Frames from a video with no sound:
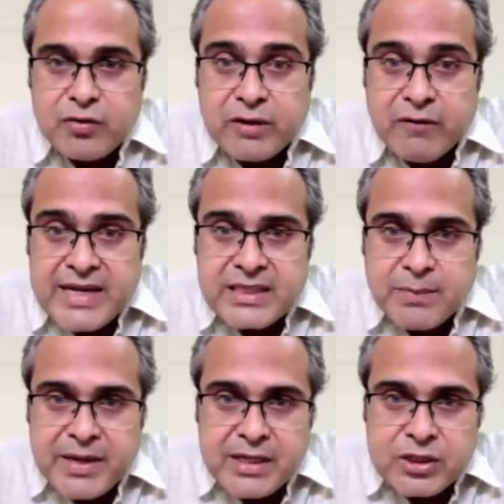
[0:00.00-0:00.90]
have to
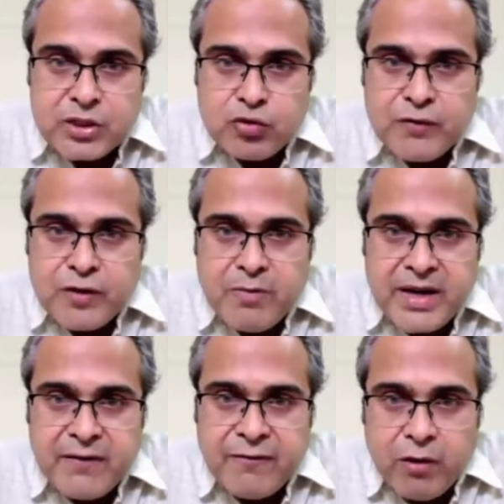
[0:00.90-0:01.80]
revise a pedicle screw, if you have
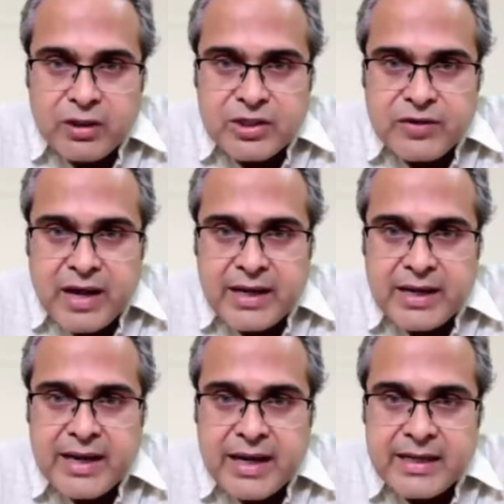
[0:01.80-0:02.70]
made a false
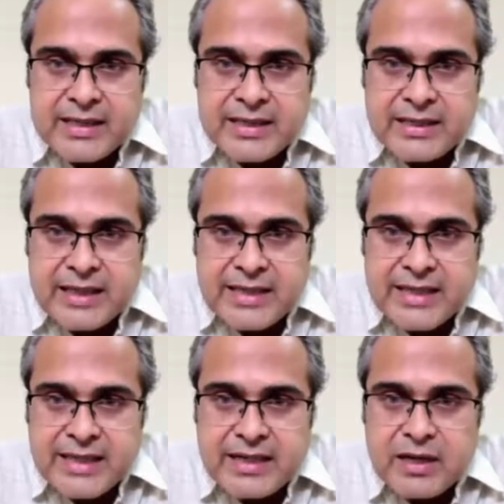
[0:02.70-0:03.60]
track, that is
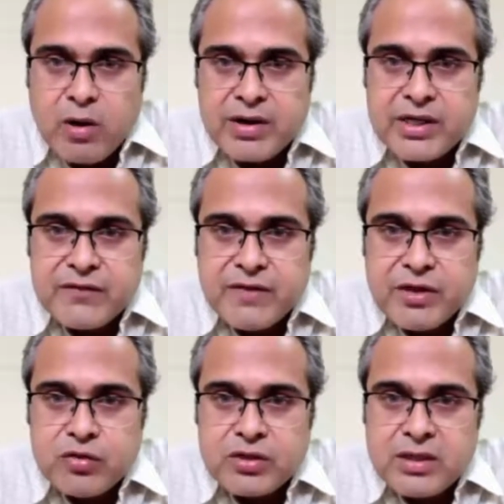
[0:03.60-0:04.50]
another advantage
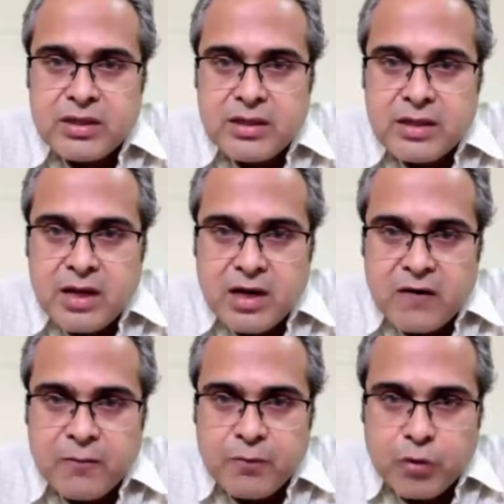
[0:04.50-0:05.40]
when you use the
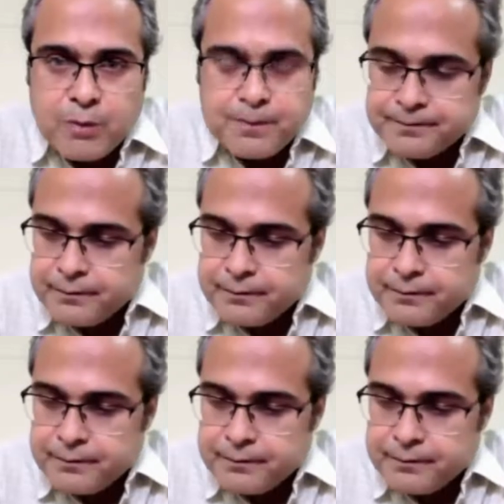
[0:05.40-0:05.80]
curved probe.